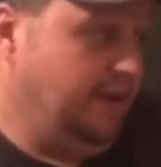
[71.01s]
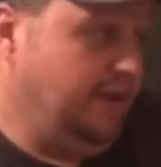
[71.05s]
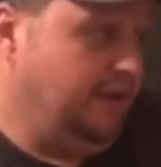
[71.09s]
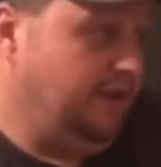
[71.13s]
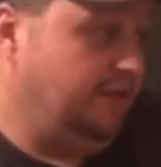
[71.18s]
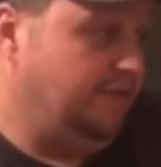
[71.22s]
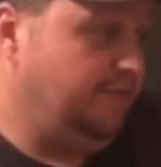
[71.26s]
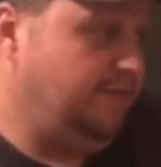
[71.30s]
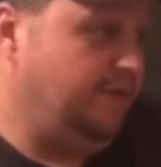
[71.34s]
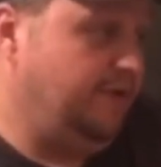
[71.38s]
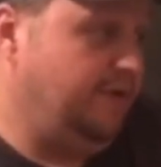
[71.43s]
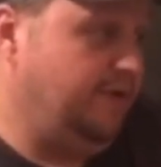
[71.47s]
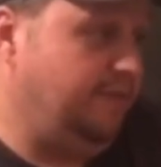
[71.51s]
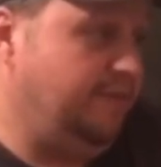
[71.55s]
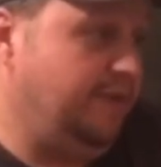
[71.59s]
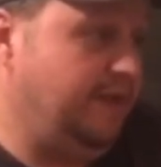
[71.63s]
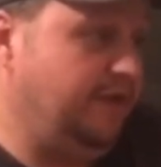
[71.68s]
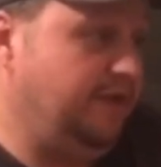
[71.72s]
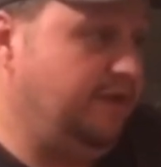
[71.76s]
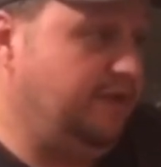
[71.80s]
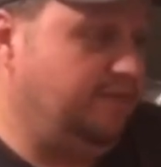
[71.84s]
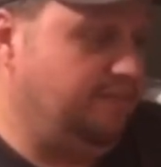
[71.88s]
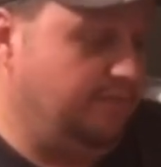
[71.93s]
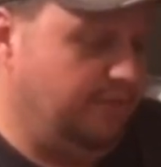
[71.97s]
It's a pretty
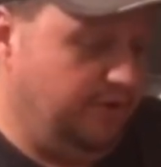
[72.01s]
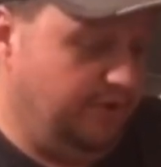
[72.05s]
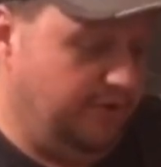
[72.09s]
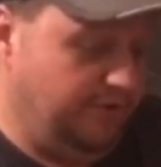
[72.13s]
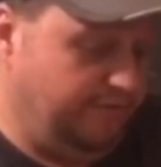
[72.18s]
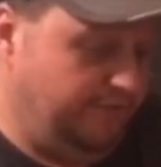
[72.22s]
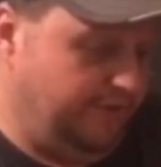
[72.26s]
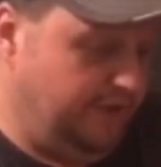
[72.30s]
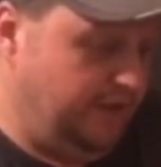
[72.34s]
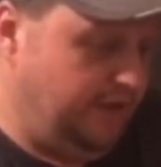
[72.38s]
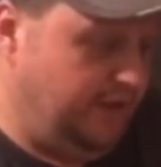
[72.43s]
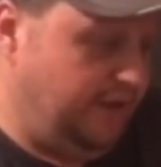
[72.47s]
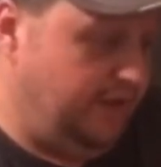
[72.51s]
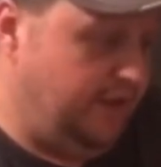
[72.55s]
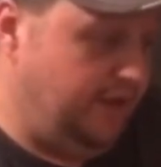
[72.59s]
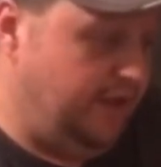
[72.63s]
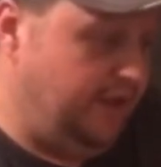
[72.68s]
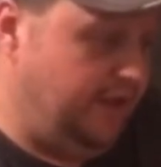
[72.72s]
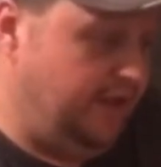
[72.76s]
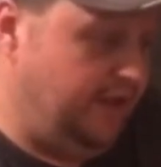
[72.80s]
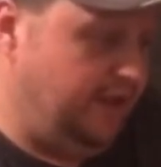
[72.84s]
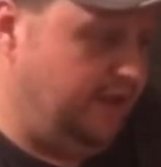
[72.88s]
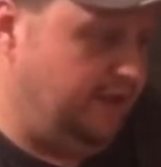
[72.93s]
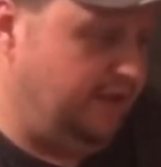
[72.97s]
amazing movie
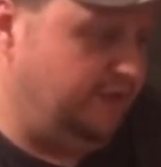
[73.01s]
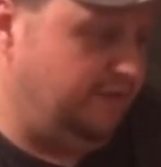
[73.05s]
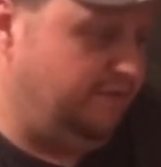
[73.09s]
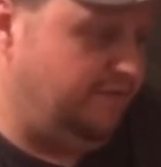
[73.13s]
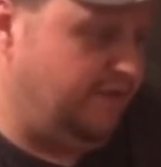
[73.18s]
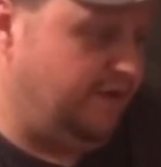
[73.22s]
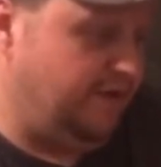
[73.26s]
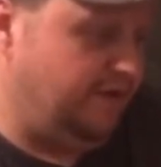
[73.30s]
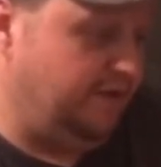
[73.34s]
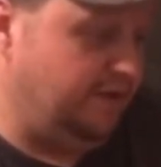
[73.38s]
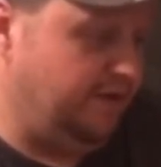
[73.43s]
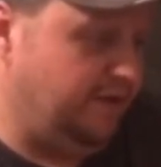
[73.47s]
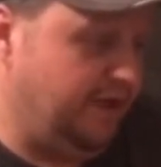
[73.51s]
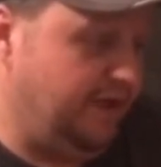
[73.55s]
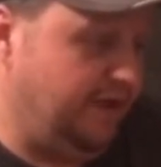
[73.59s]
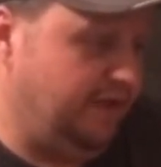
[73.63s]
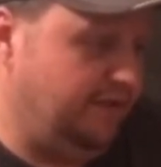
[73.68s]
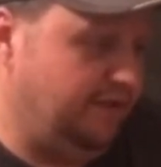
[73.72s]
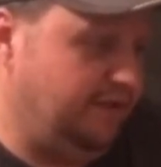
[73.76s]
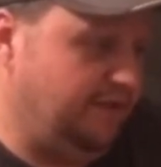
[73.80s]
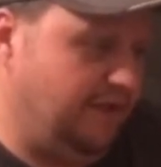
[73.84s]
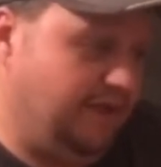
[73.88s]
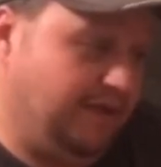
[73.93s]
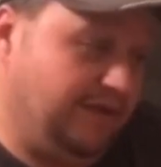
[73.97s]
as far as
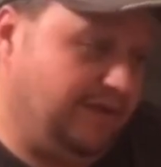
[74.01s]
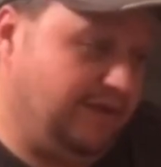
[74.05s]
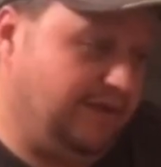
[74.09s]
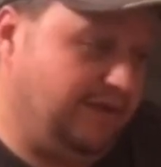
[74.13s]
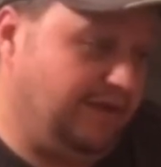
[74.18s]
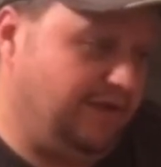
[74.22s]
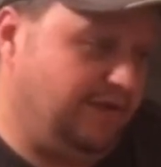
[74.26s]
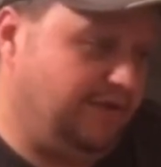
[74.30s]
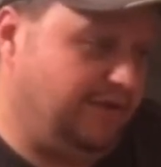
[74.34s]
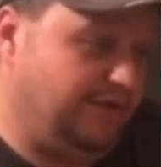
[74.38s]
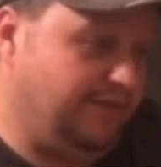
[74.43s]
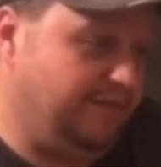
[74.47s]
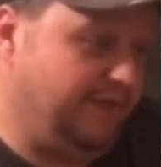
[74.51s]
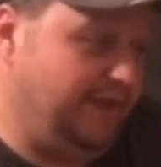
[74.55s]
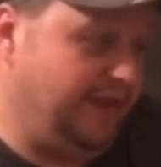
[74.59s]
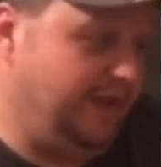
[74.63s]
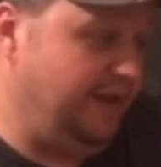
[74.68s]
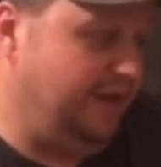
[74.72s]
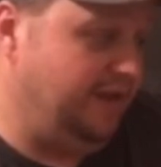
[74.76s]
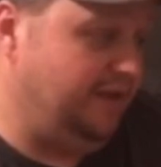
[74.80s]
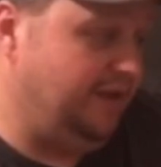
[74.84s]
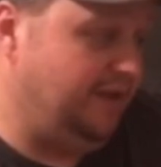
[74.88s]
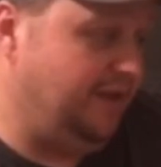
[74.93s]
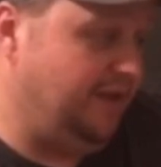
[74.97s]

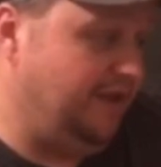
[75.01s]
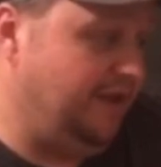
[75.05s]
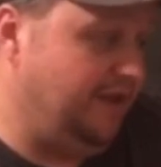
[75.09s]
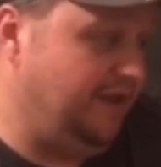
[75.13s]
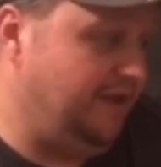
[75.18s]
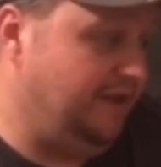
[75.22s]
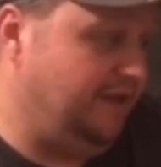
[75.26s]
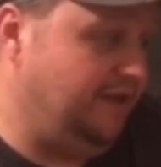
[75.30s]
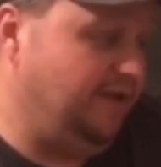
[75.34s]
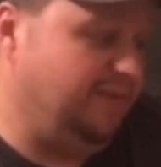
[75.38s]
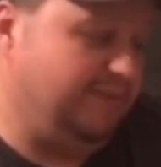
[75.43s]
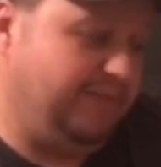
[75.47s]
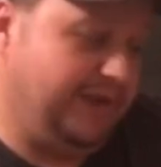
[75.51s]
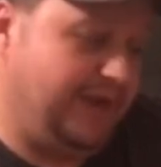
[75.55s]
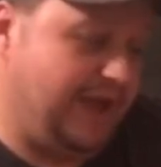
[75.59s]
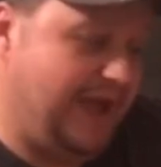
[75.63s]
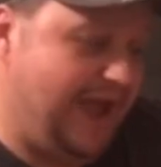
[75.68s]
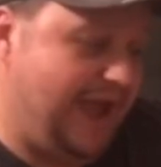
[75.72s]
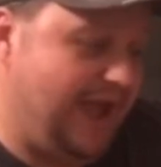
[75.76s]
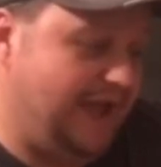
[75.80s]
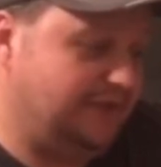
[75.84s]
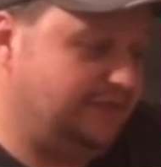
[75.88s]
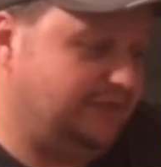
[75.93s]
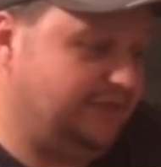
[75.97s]
comedic, a little bit of
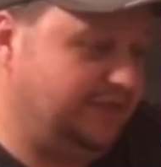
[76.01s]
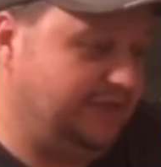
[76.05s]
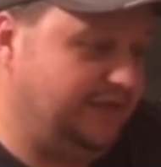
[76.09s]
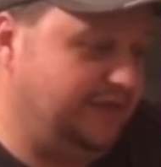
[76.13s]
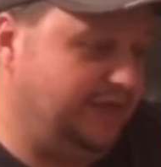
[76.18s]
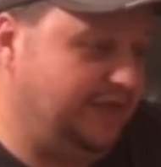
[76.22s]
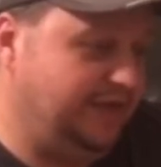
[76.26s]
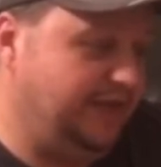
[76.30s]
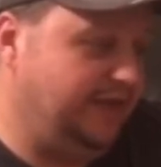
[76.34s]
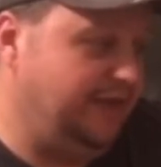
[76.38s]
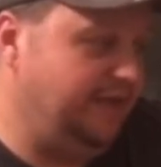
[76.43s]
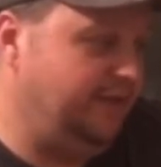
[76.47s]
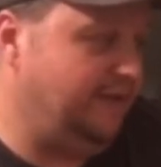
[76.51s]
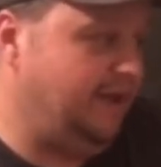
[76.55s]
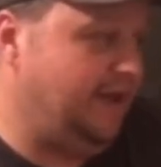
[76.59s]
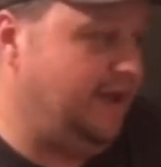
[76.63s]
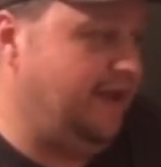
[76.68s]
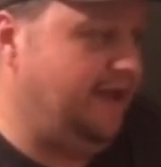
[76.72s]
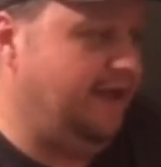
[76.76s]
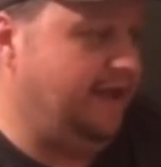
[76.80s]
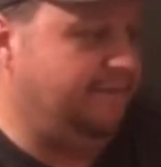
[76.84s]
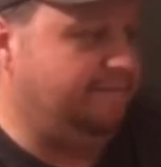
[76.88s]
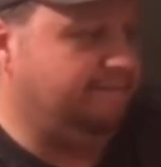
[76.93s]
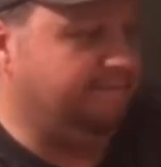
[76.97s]
action in it.
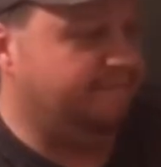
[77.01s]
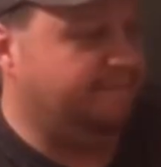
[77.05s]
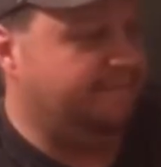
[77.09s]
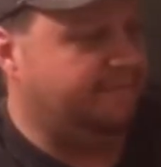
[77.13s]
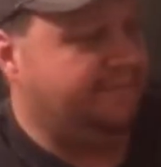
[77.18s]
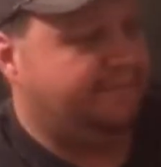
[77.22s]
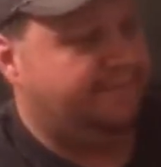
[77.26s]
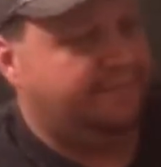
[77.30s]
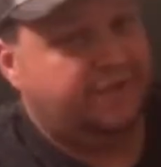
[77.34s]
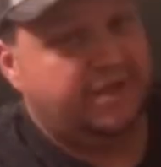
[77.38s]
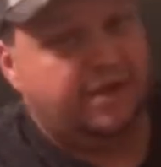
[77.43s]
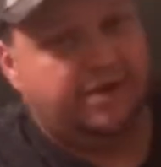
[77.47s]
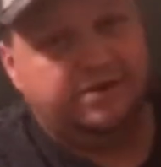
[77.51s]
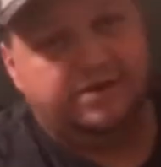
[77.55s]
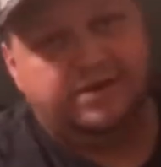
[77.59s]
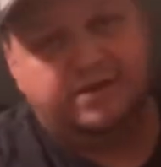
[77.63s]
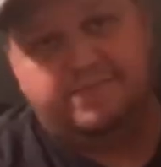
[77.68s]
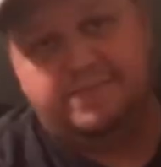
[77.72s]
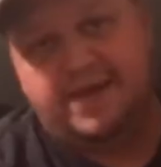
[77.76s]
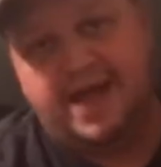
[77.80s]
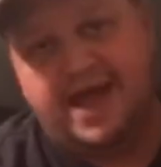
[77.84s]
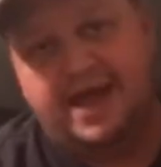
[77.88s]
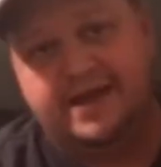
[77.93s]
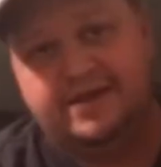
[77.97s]
Here's the
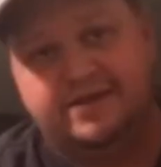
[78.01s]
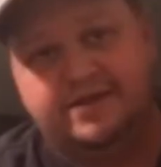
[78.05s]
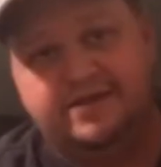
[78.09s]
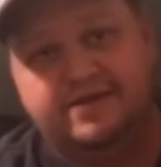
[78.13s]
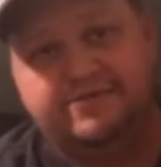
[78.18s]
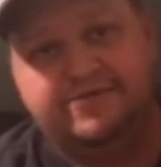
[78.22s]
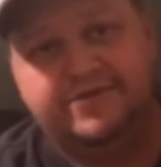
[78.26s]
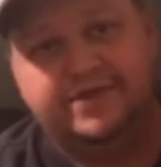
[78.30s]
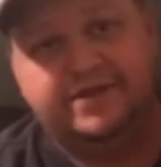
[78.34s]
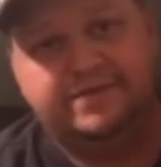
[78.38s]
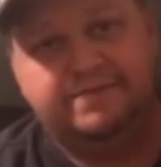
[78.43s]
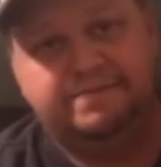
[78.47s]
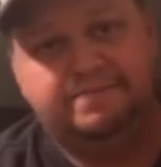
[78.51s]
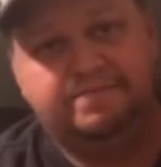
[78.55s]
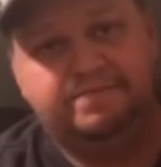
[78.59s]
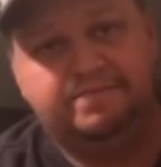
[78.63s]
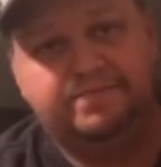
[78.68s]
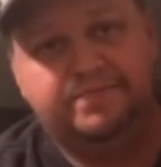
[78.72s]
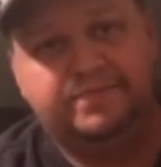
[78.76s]
back of it.